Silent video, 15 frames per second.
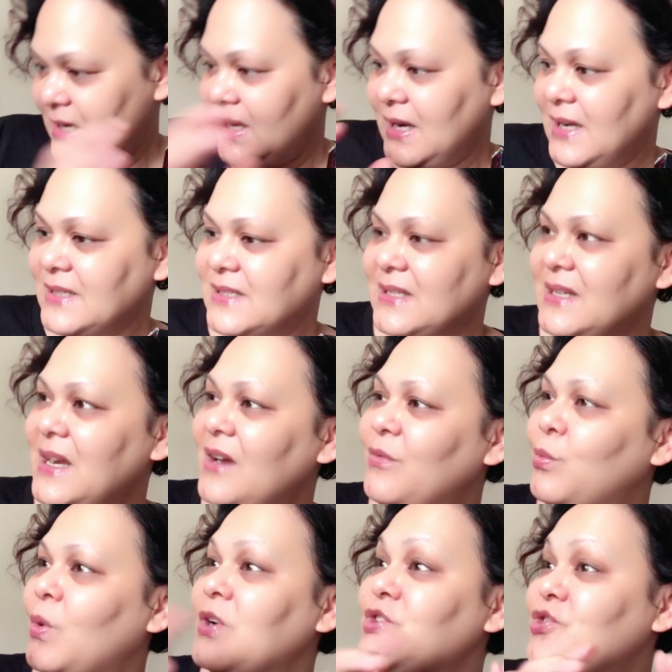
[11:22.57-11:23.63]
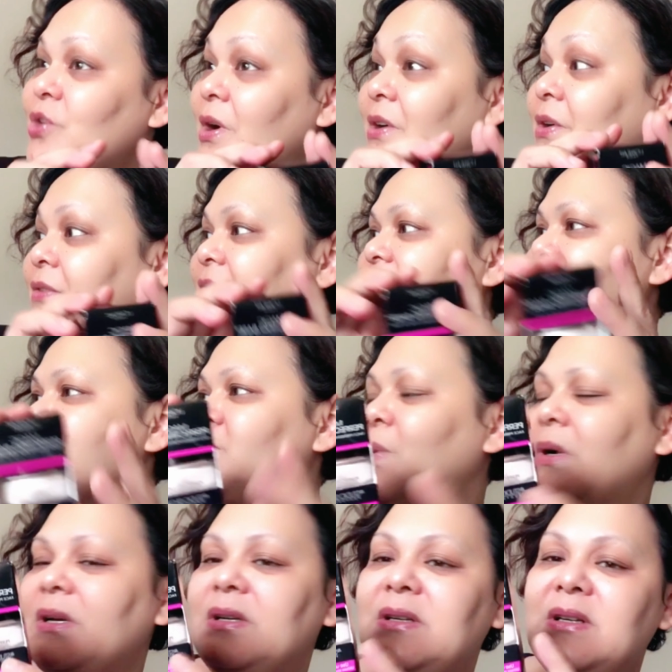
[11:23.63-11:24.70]
I still have one jar of this
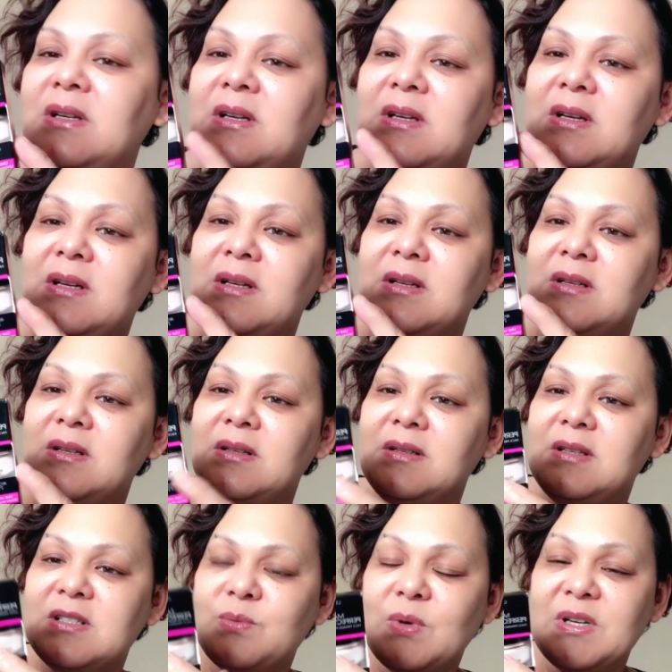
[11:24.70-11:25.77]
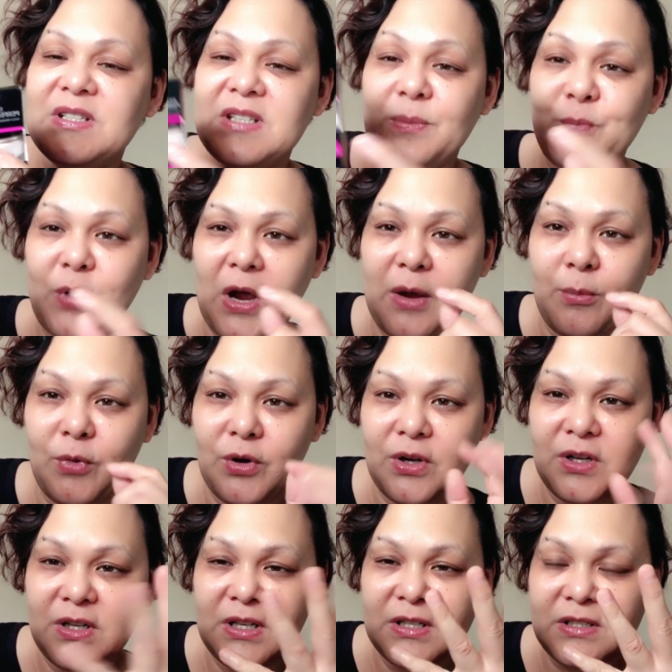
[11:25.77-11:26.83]
one. This one is a primer.
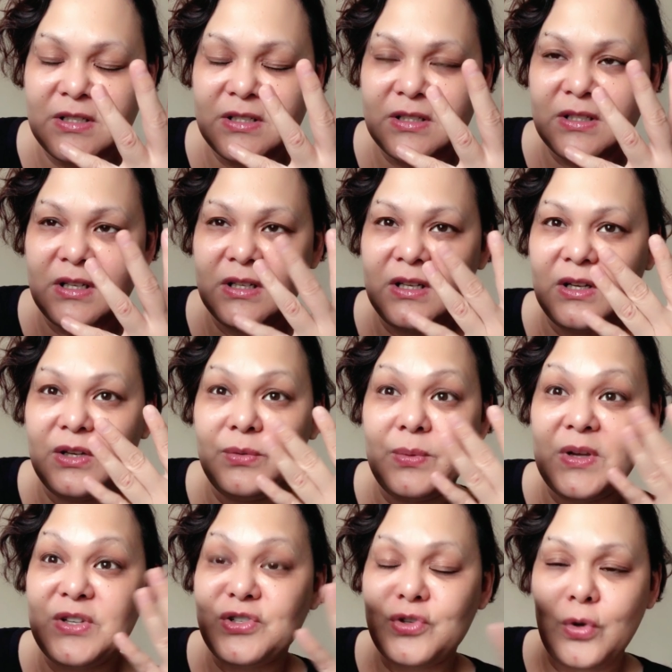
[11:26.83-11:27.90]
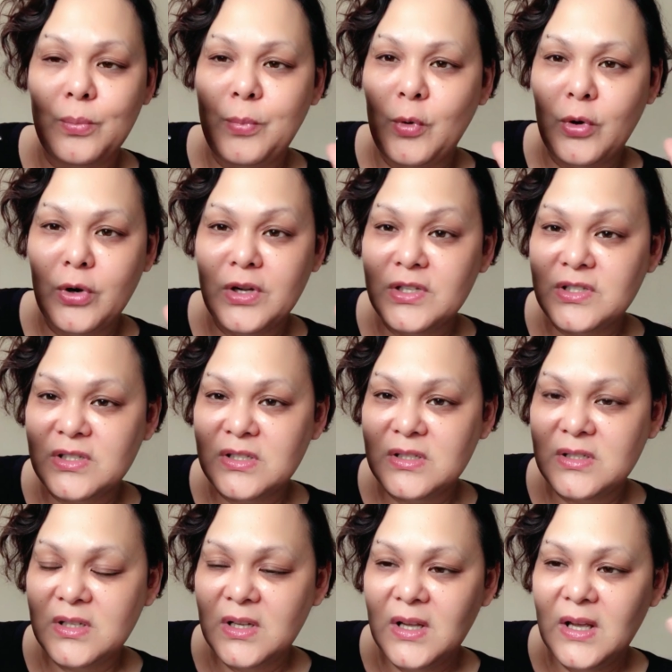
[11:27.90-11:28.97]
It's gonna erase your pores,
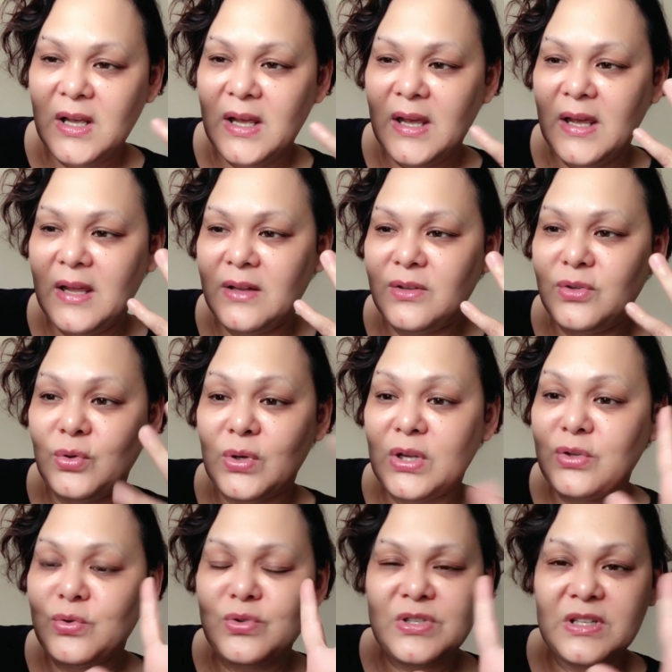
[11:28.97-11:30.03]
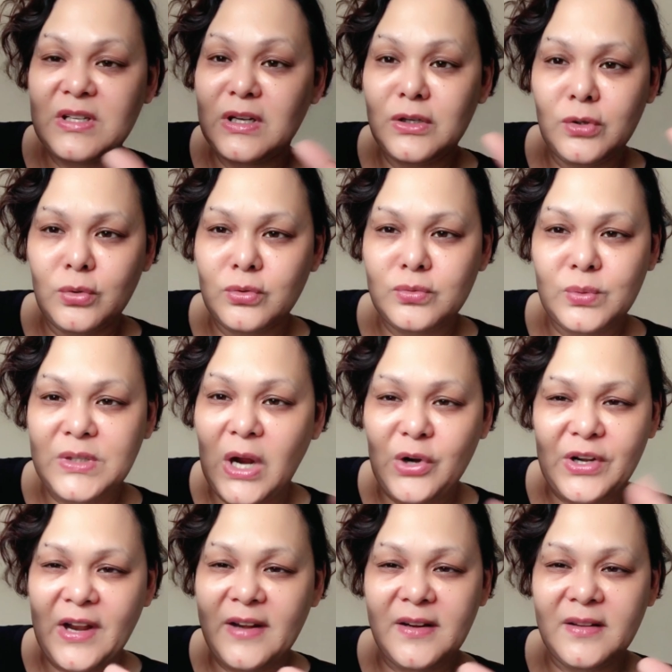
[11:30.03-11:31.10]
and you can use it alone without
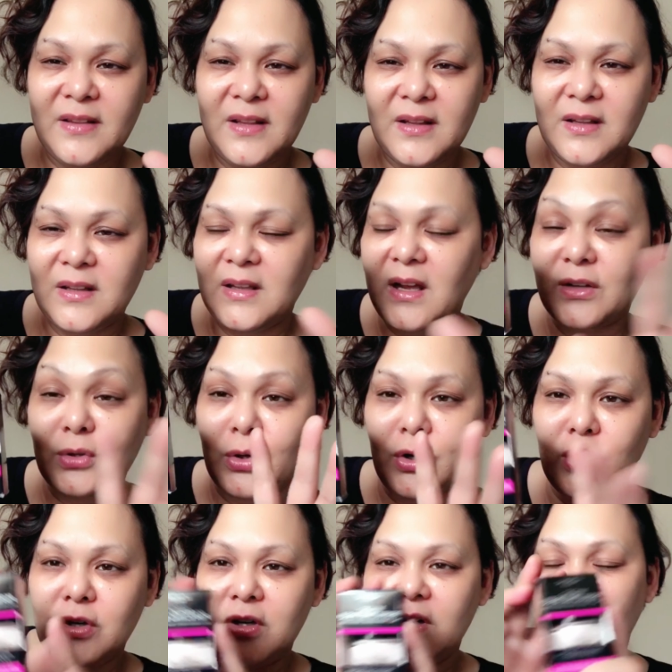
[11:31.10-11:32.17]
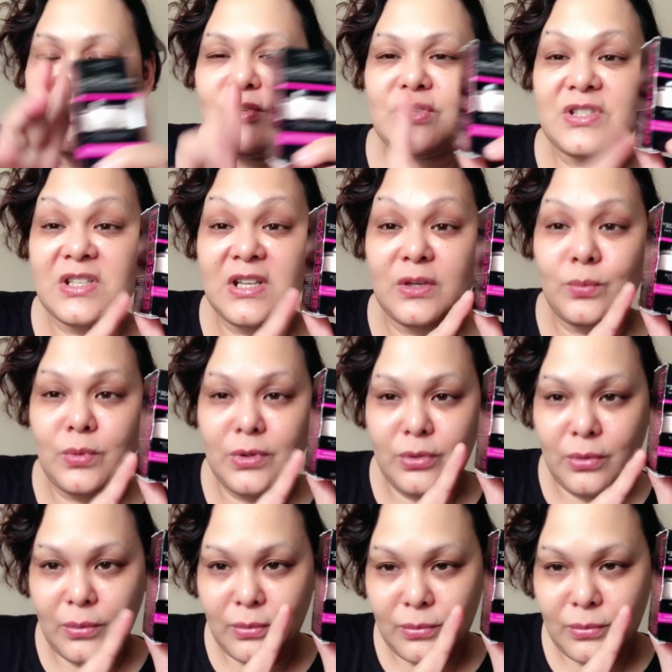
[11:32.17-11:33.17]
anything at all, and your skin will look